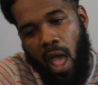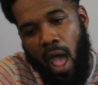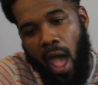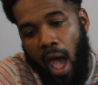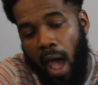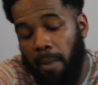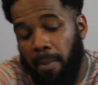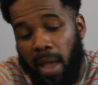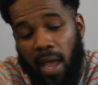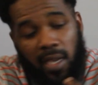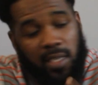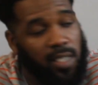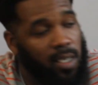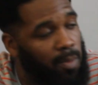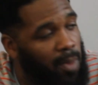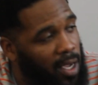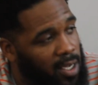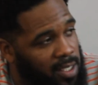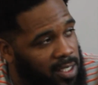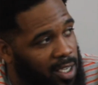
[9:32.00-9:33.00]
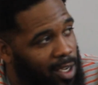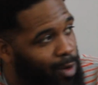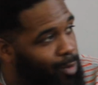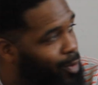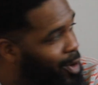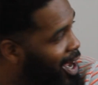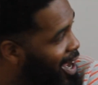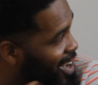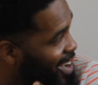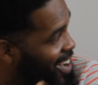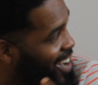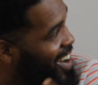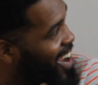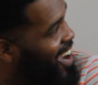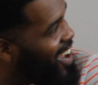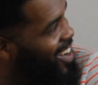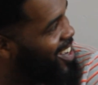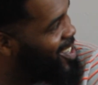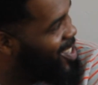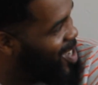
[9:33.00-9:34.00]
I'm actually myself gaining
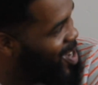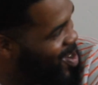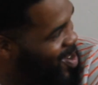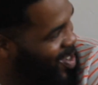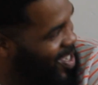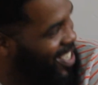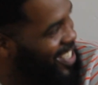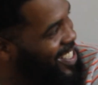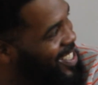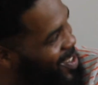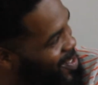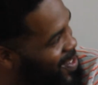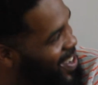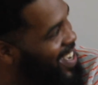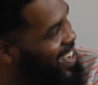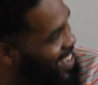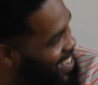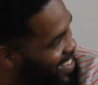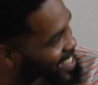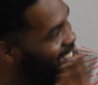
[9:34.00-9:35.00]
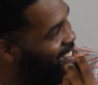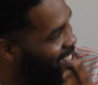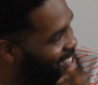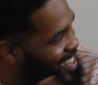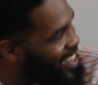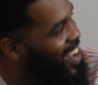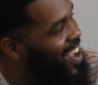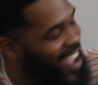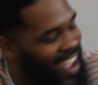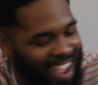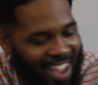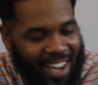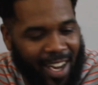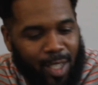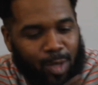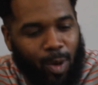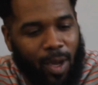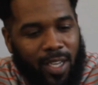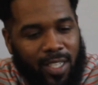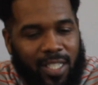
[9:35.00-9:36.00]
knowledge on the CBD industry, and
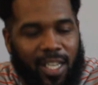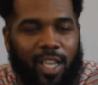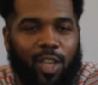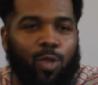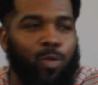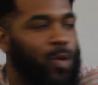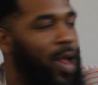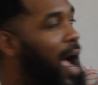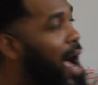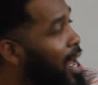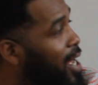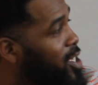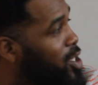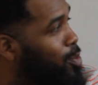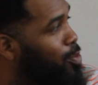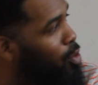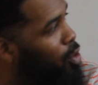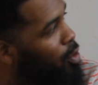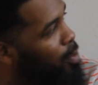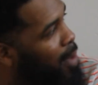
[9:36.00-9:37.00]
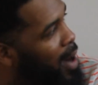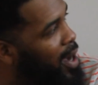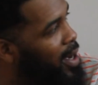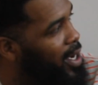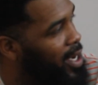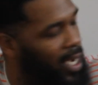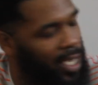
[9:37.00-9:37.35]
that's why I say knowledgeable about it.